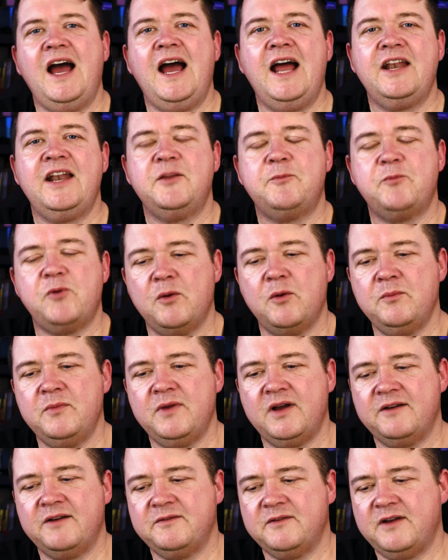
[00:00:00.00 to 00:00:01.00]
And the
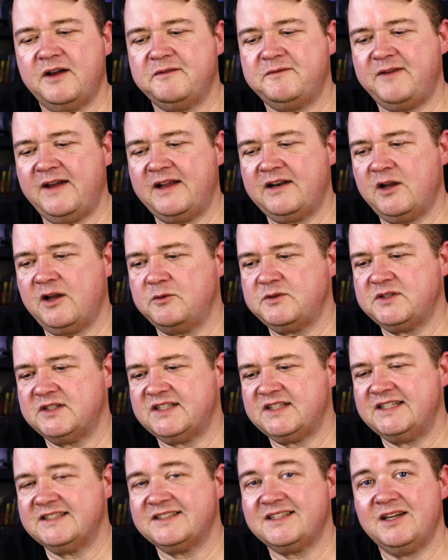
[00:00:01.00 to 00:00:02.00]
problem I've
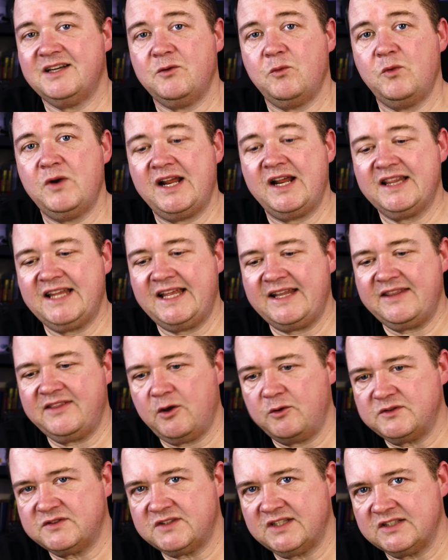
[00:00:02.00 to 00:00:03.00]
noticed is that when I let
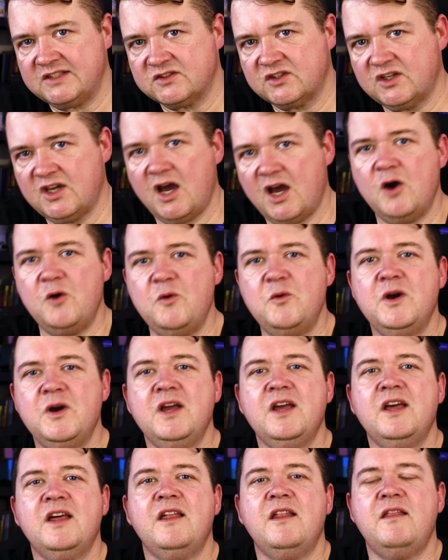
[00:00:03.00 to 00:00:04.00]
those things go,
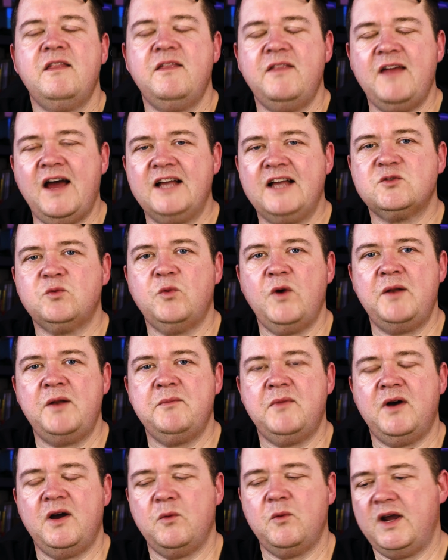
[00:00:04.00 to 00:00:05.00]
that's
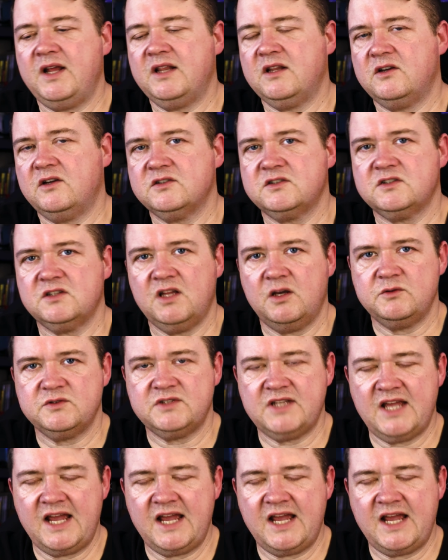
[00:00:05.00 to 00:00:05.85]
when my weight loss slows